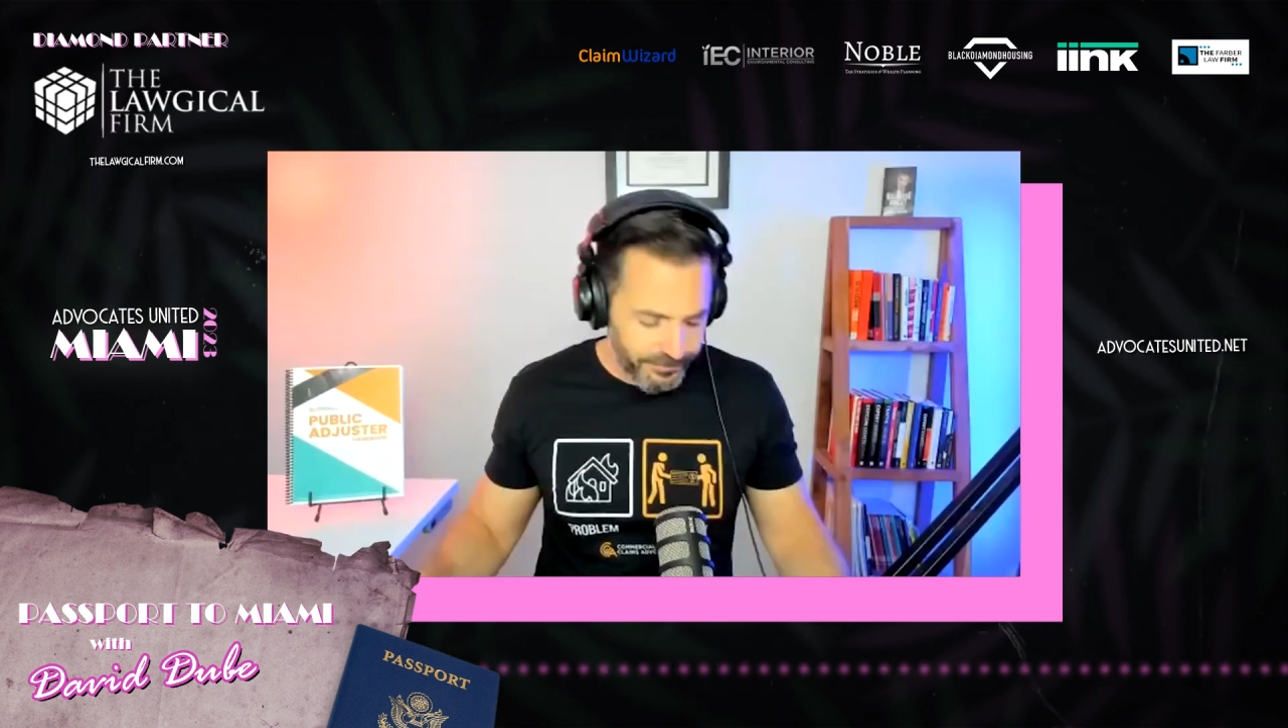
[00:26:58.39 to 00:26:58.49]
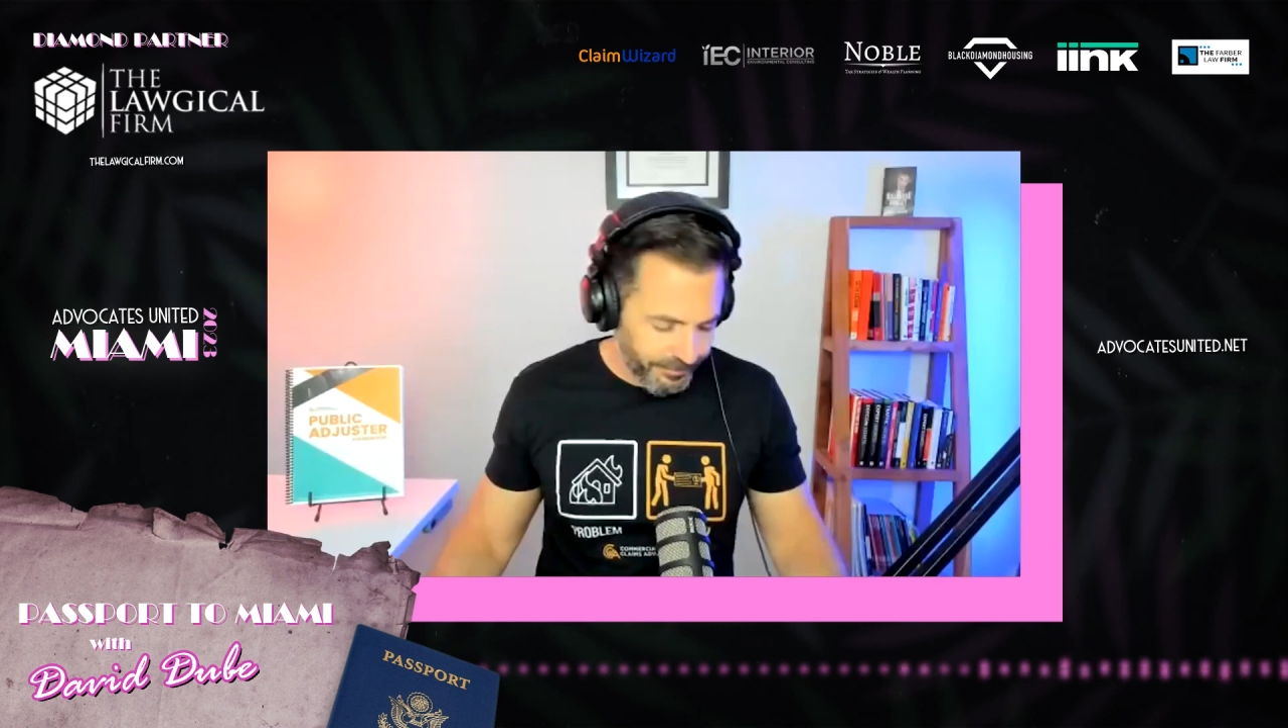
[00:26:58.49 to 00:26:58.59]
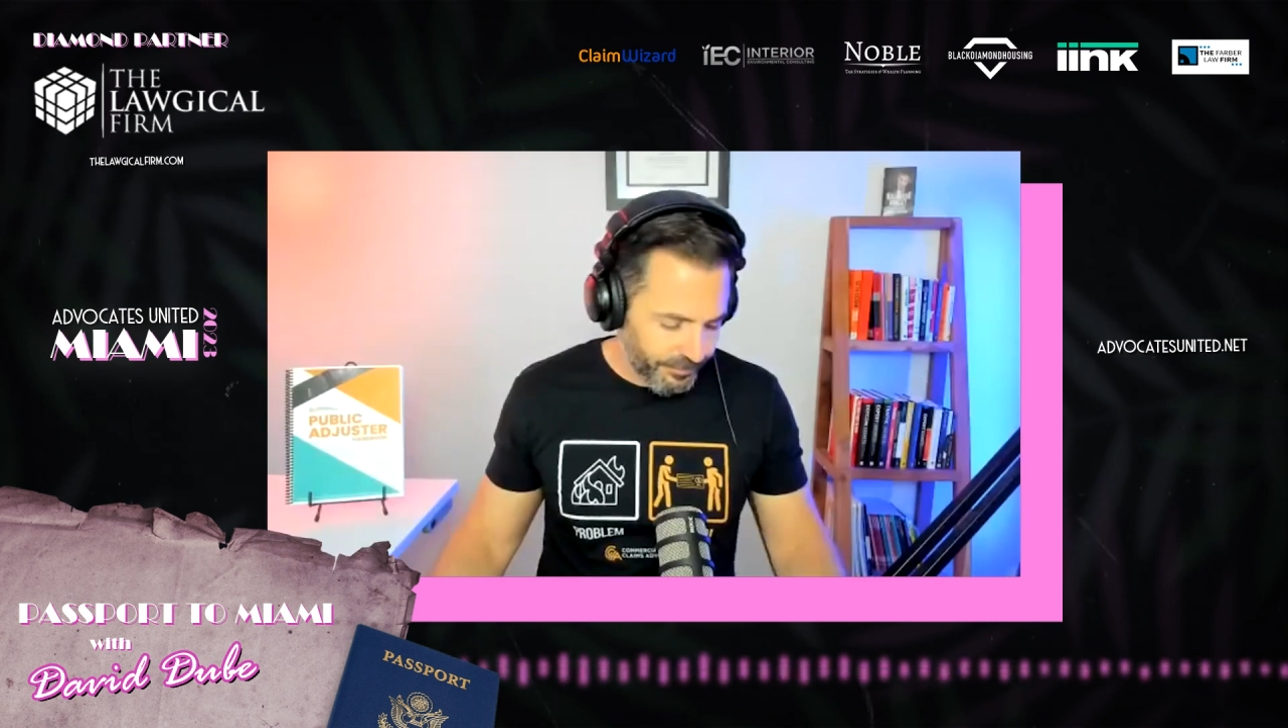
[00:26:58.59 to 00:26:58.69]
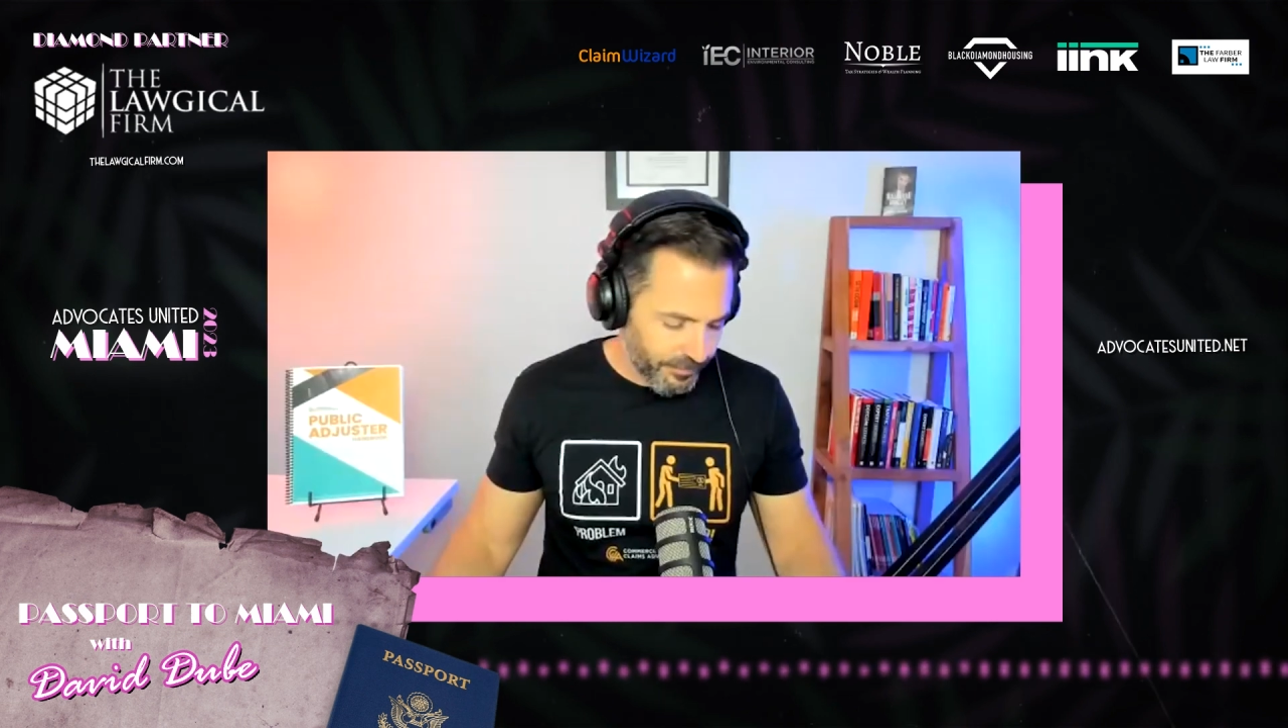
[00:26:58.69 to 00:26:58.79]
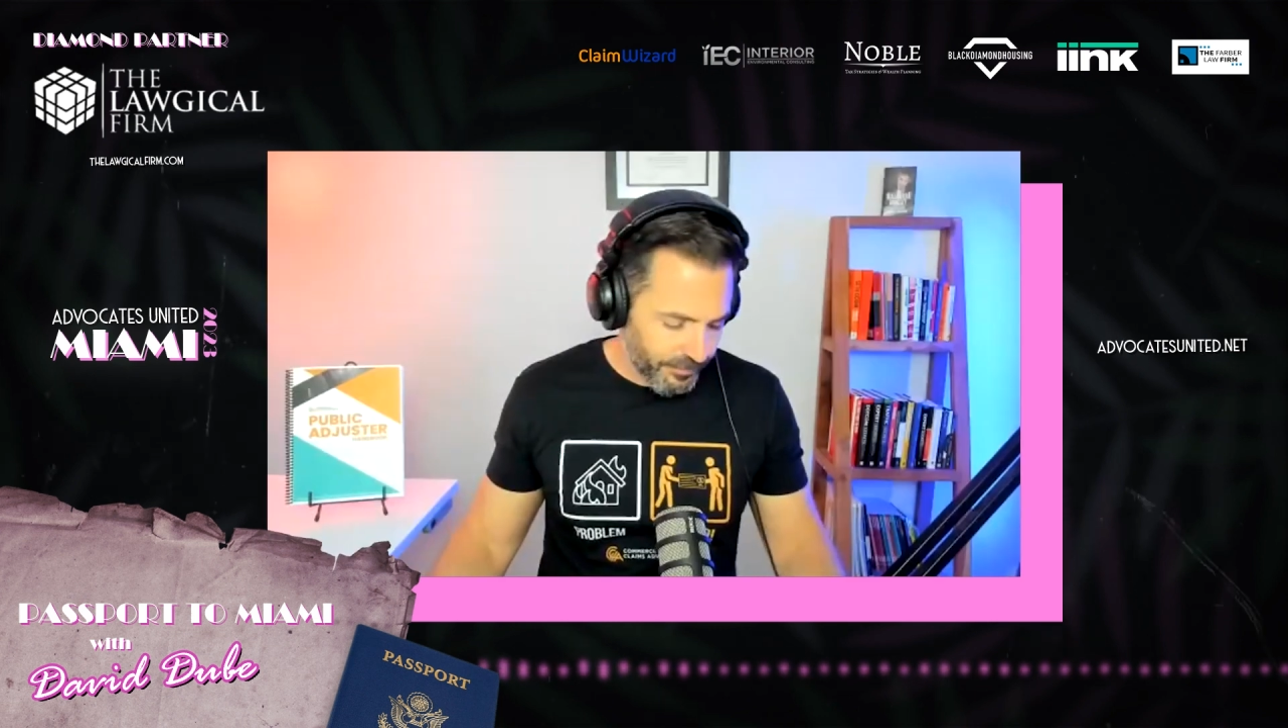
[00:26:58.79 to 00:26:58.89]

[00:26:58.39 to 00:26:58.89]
in the